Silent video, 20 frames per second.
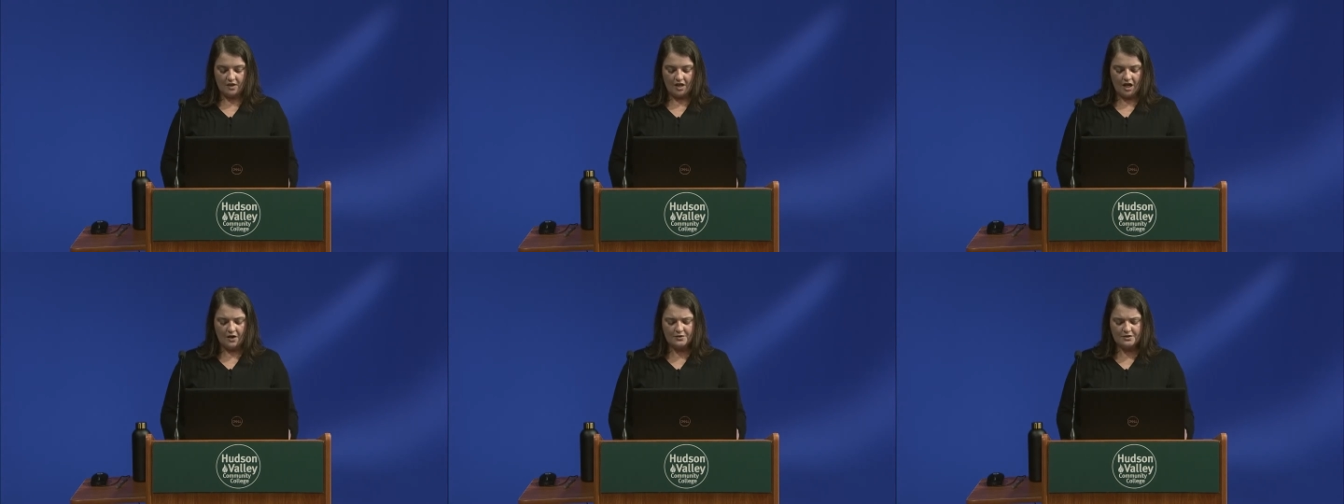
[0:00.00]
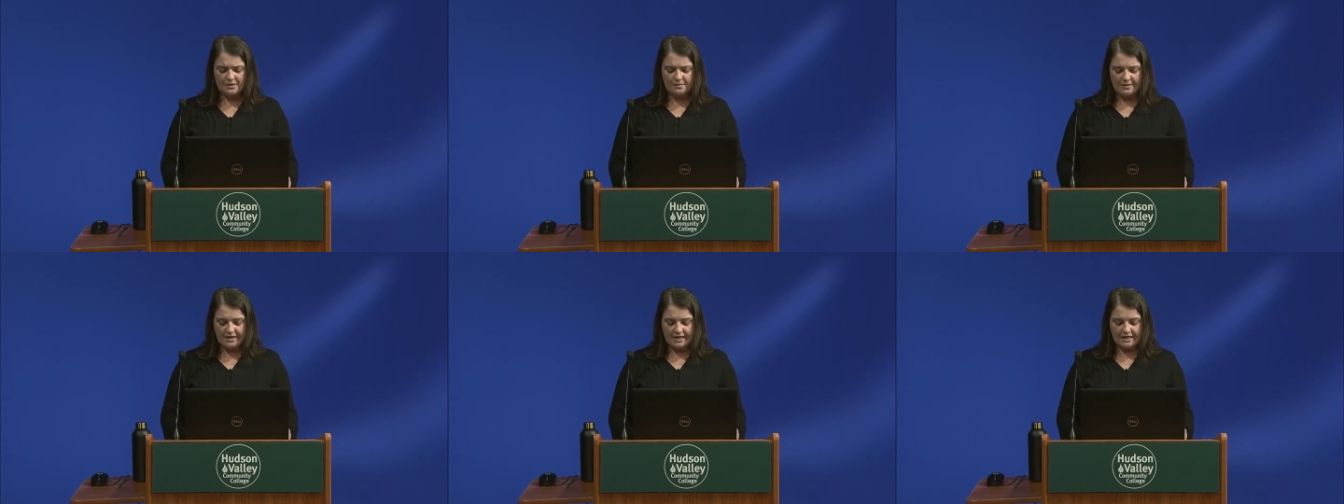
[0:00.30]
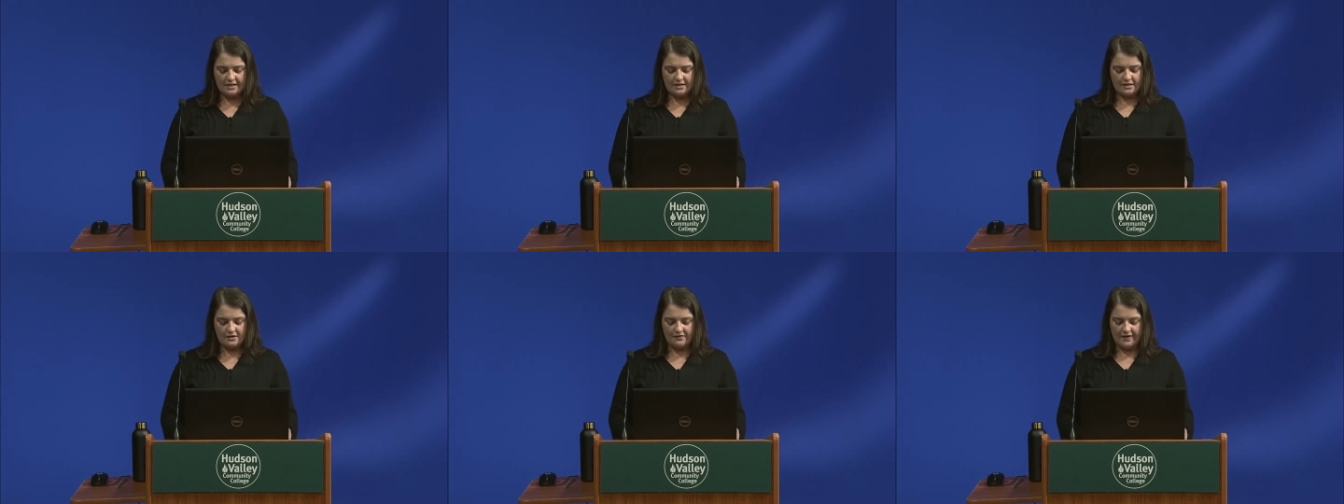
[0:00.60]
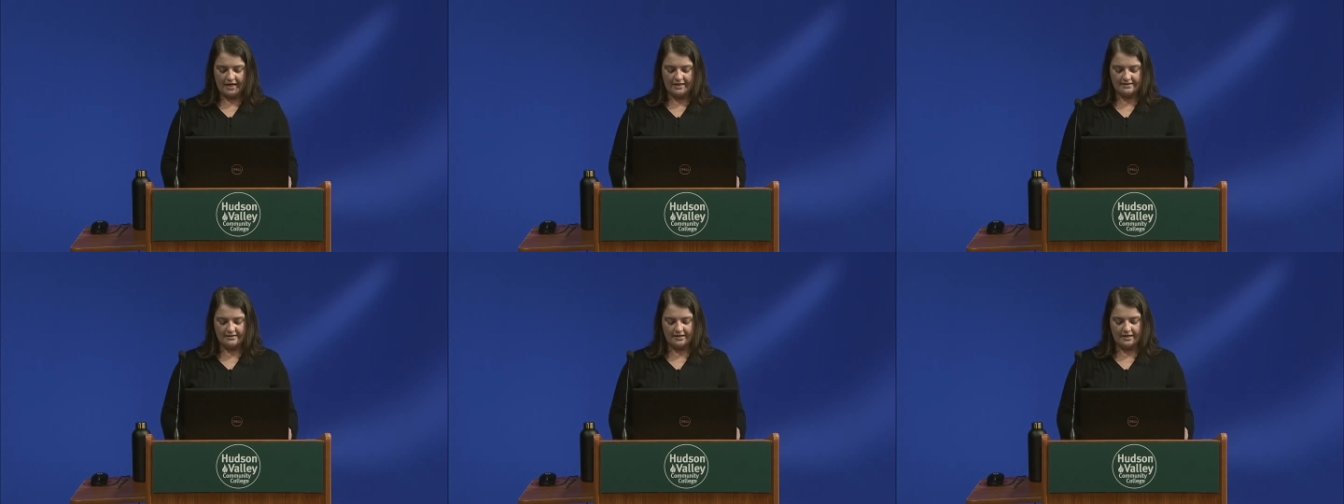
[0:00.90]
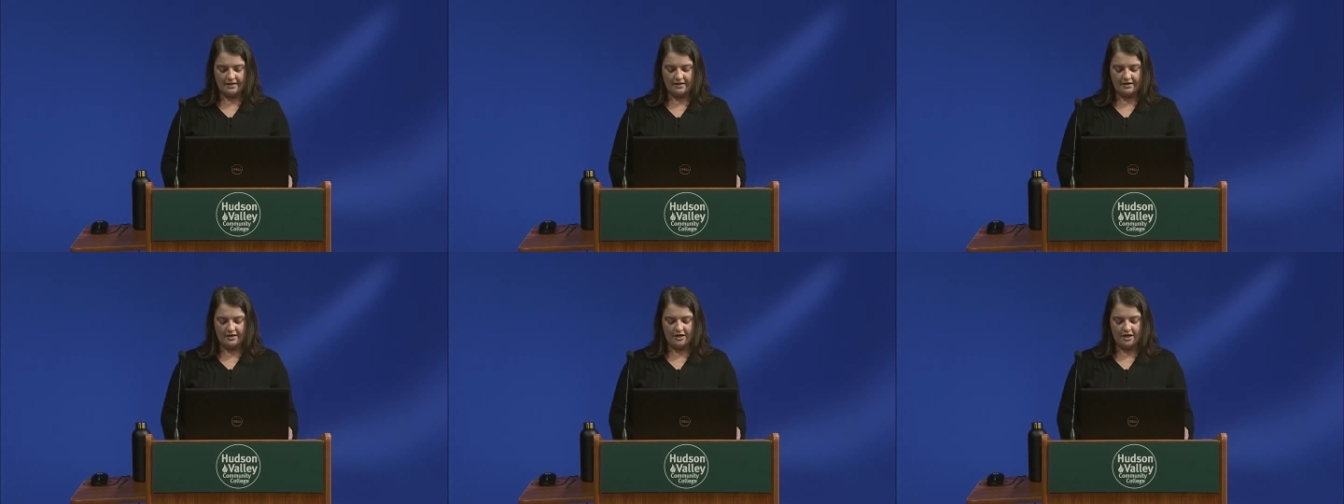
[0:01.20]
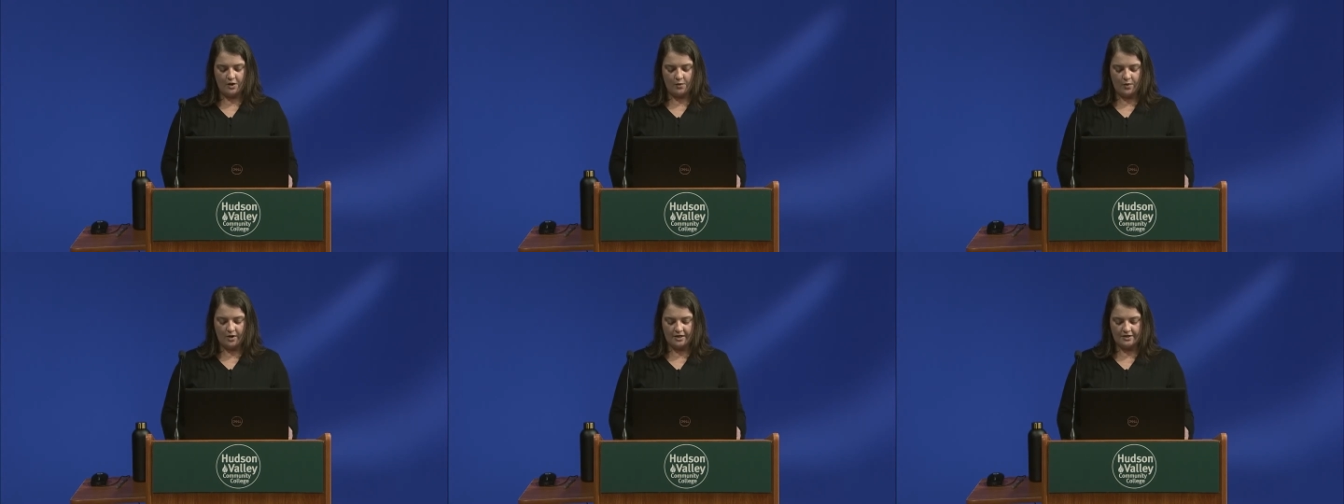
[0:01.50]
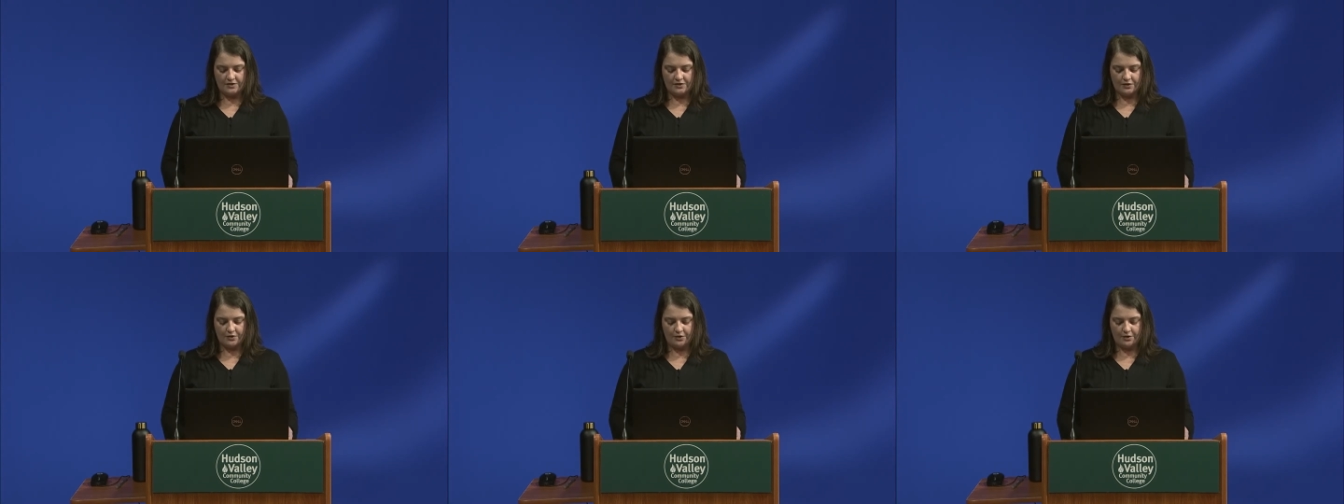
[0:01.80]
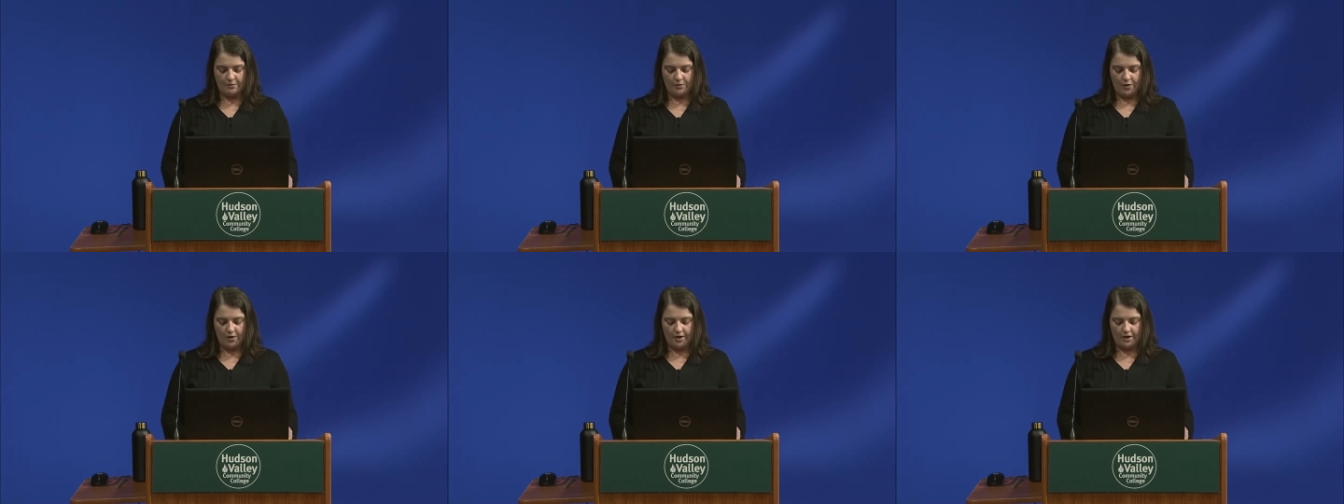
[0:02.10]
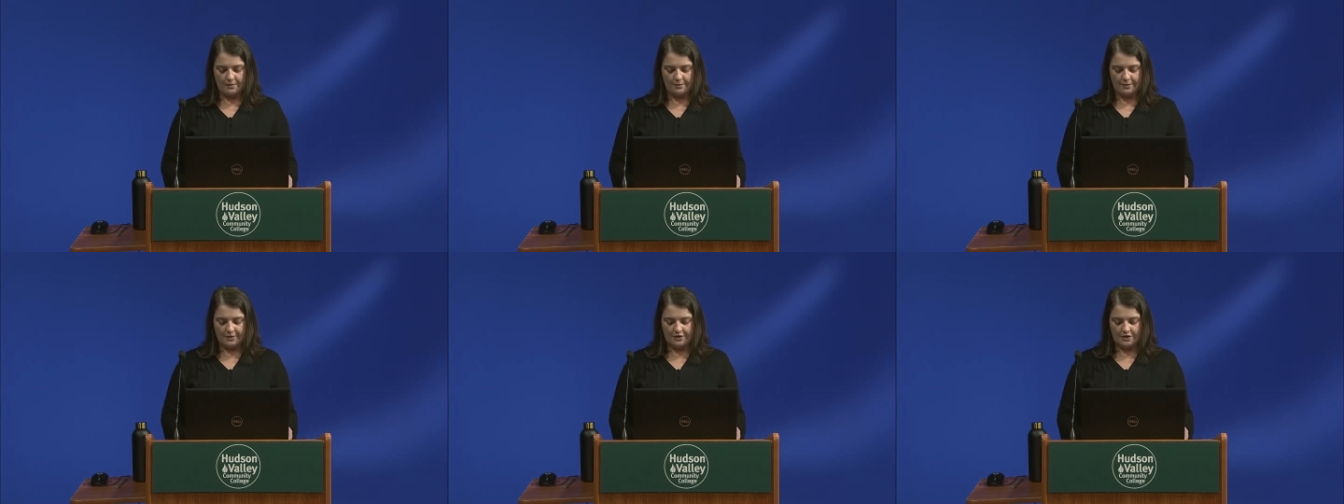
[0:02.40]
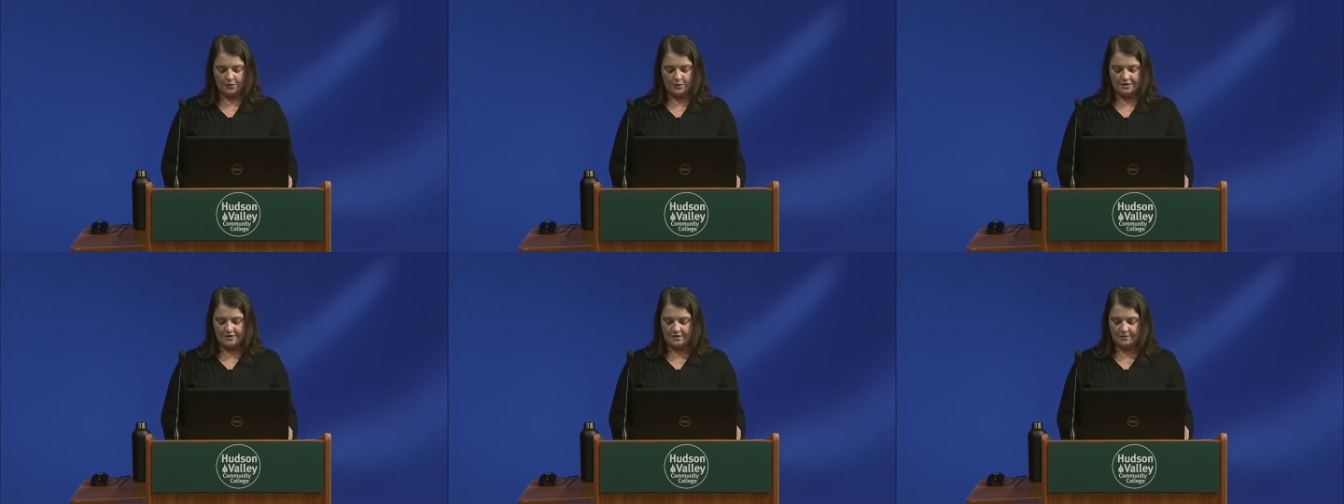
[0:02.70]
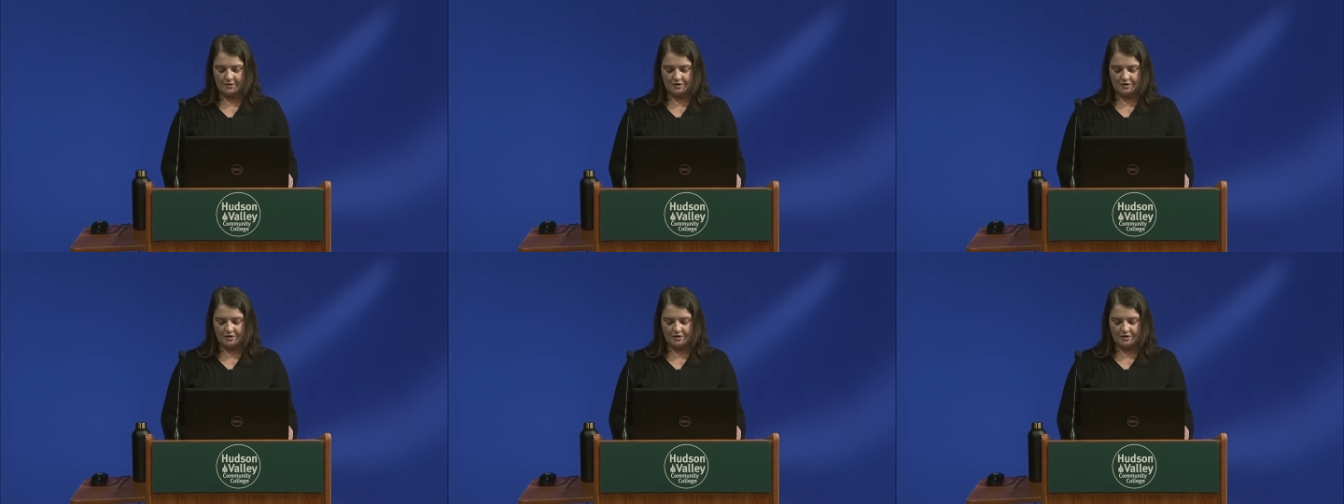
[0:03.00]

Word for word: I was immediately fascinated and I wanted to learn more, but there wasn't